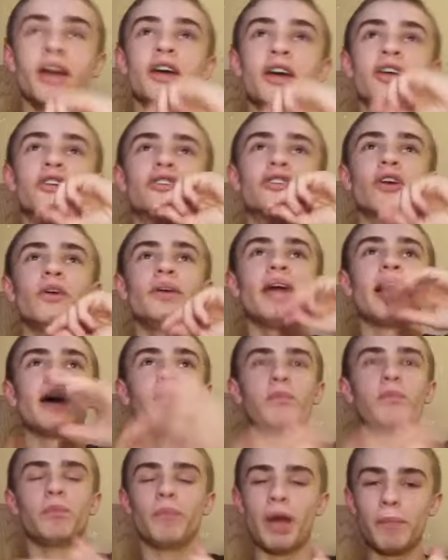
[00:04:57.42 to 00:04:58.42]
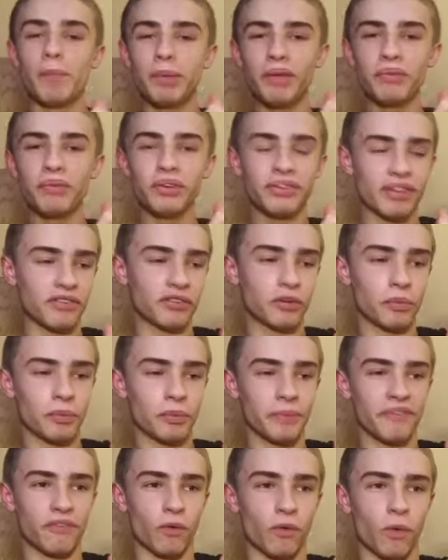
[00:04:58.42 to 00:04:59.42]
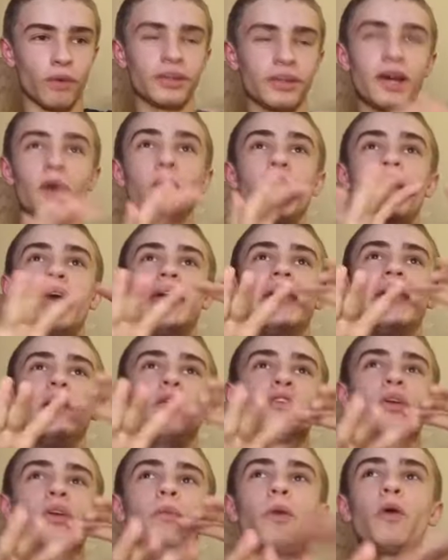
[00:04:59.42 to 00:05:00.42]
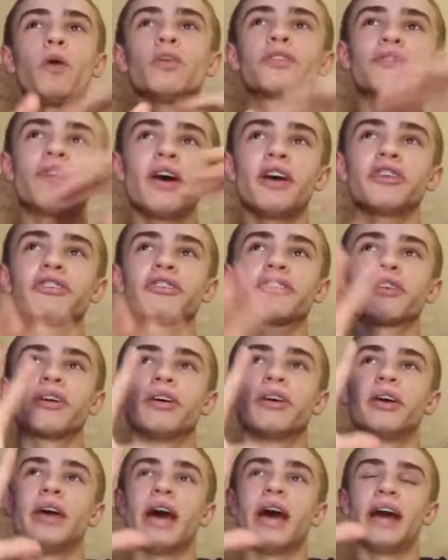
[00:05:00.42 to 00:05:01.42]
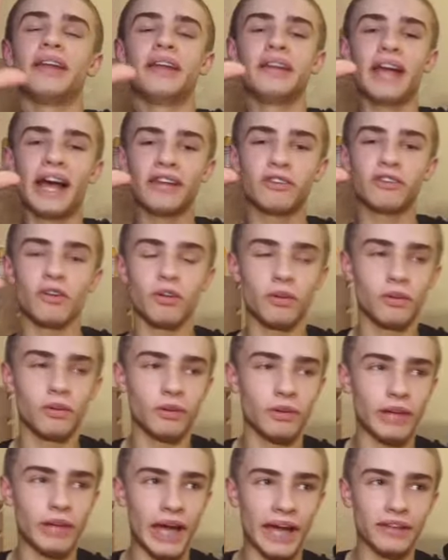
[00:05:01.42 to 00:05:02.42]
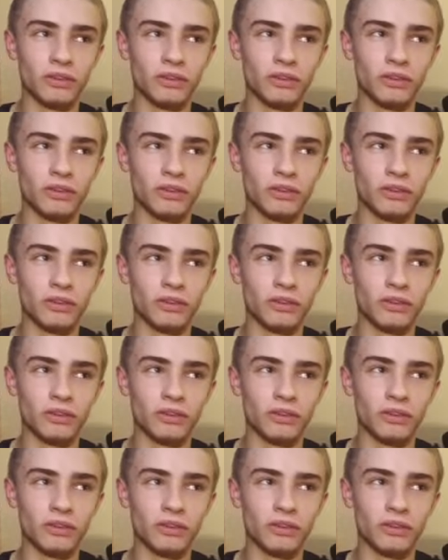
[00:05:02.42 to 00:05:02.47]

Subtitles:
So yeah, Oblivion's SW4. Now, it was the world's first, and then you had at